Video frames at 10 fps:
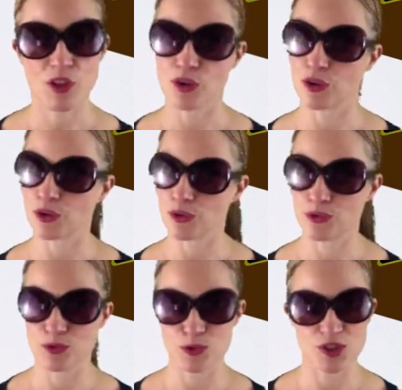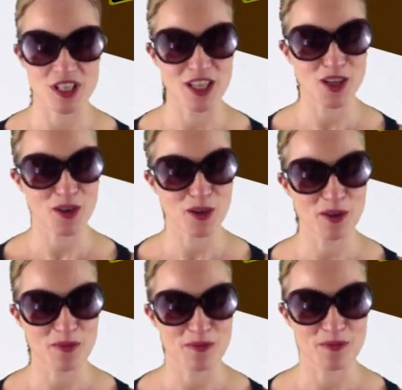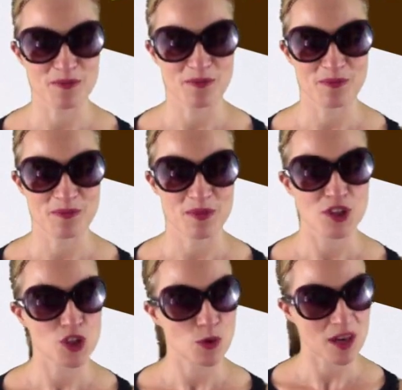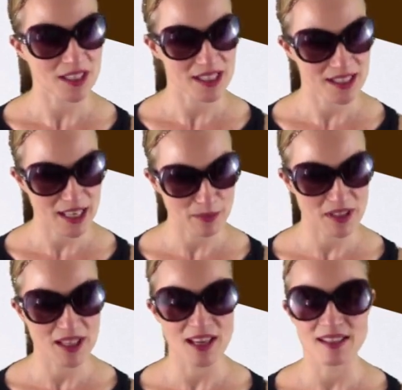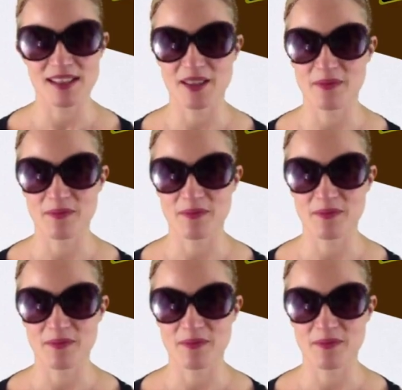Refuser que. To accept that.